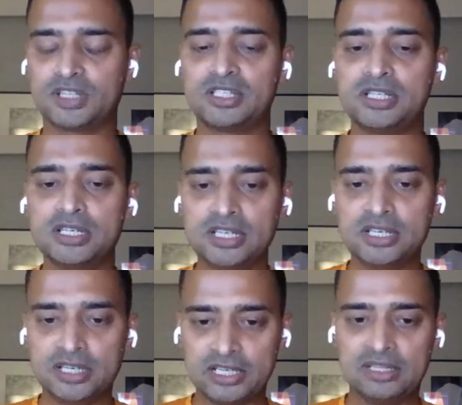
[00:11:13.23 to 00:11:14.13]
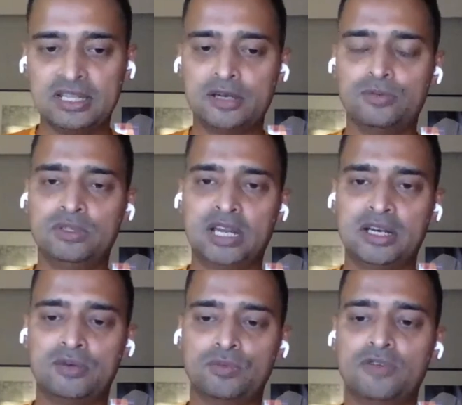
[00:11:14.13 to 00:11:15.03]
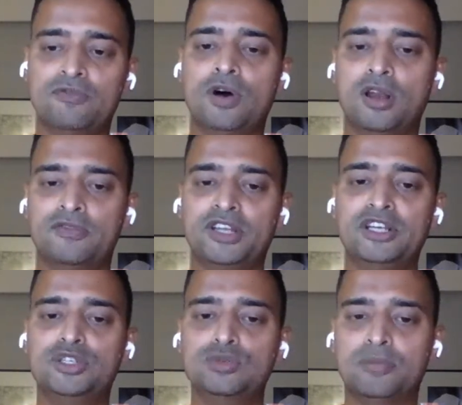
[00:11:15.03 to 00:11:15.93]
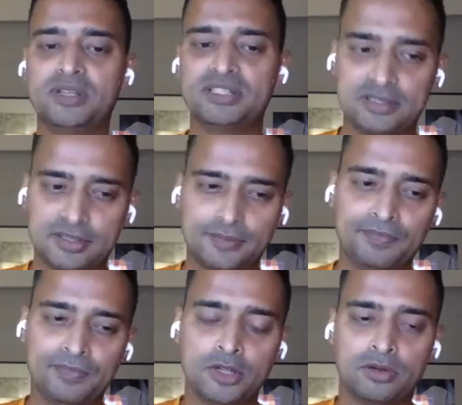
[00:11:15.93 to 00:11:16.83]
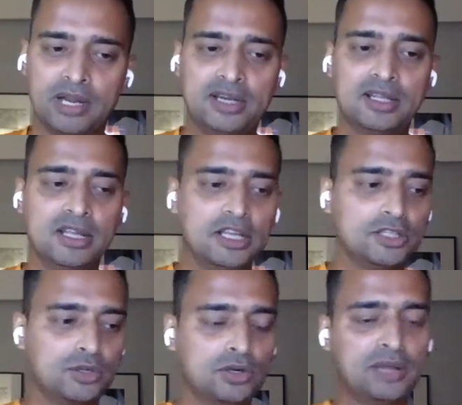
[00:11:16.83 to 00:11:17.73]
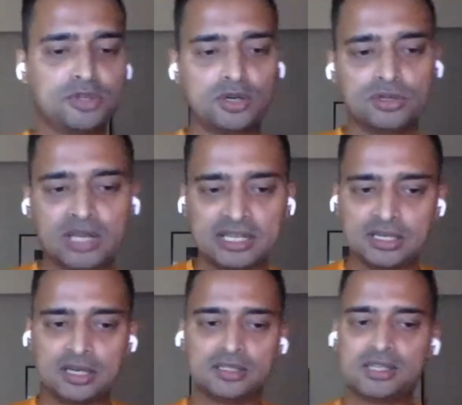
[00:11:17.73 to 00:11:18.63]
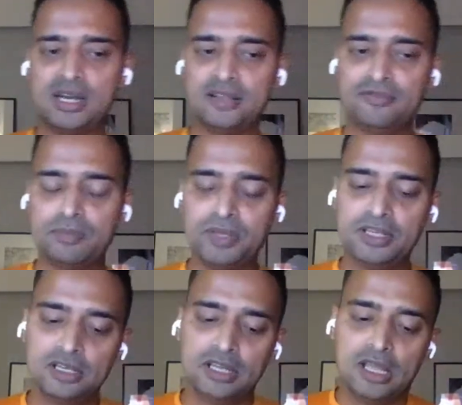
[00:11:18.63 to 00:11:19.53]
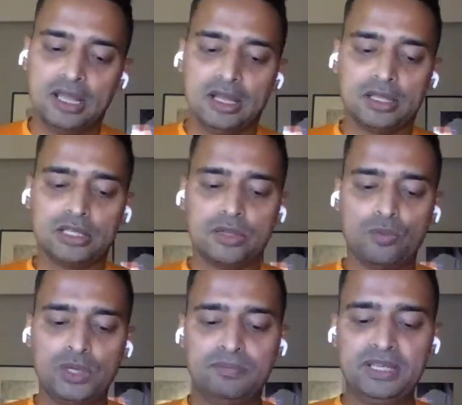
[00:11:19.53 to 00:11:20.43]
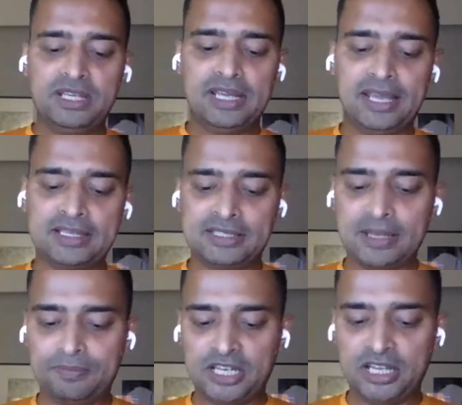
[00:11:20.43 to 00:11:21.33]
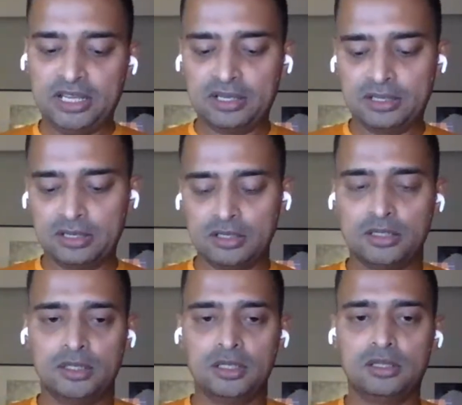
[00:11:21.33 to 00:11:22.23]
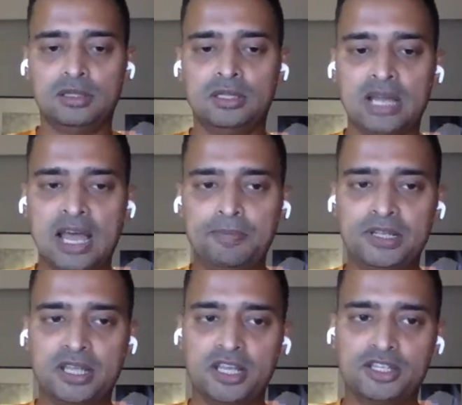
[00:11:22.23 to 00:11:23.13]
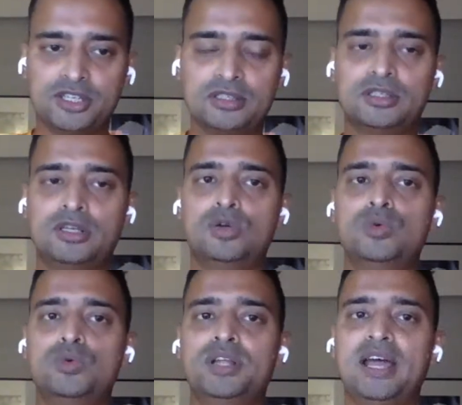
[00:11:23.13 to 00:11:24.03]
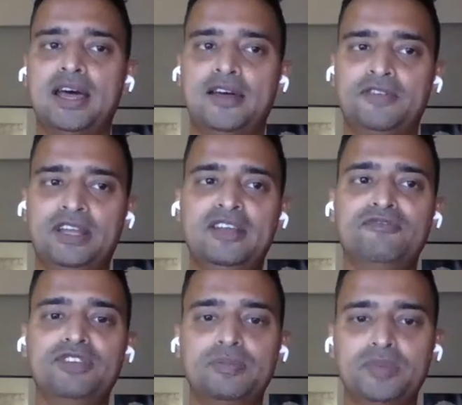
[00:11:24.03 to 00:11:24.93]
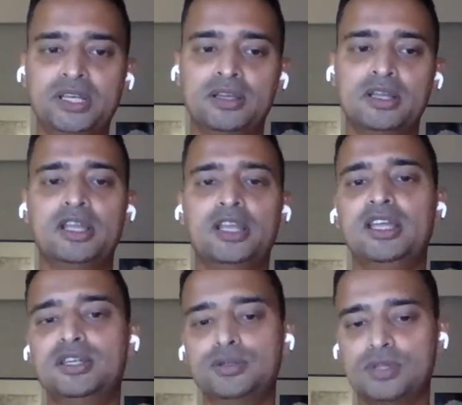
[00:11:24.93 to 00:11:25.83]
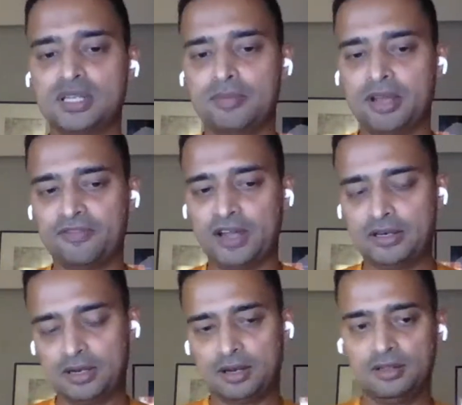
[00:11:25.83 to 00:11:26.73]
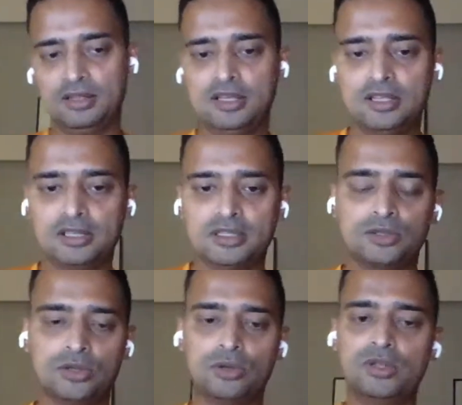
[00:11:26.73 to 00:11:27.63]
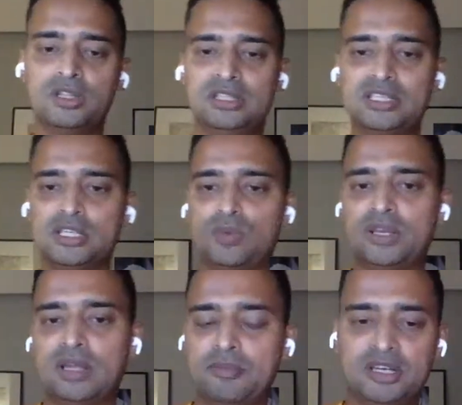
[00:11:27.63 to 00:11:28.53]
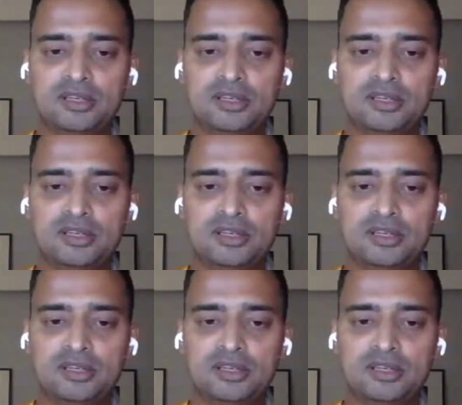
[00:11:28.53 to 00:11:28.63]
certainty that it would evolve into a business, right? So I'm sure you guys understand MVP. We'll be accepting the applications who would have an MVP into the semifinal. So this is when,